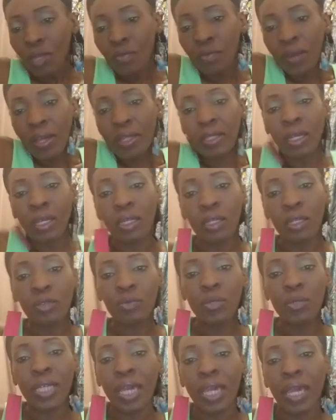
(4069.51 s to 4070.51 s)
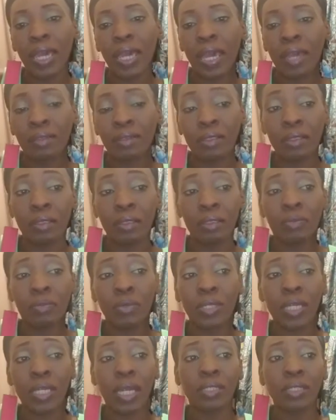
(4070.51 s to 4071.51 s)
If we
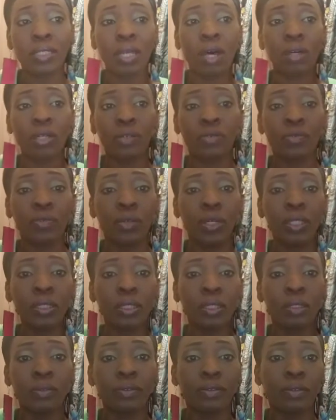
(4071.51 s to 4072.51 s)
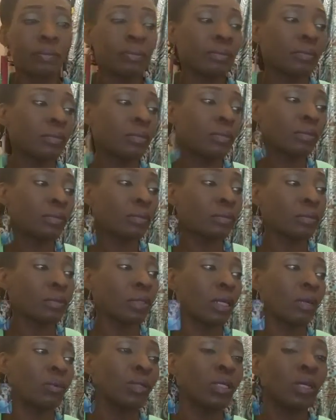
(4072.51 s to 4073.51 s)
can't talk in front of them,
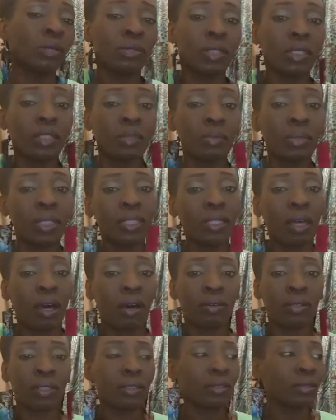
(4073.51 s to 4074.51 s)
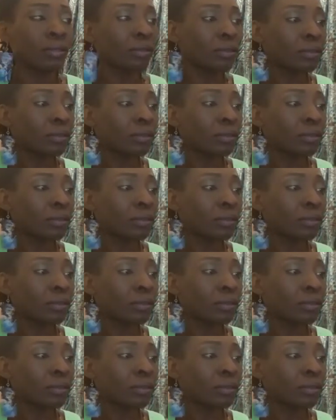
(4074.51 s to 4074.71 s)
then we don't need to be talking.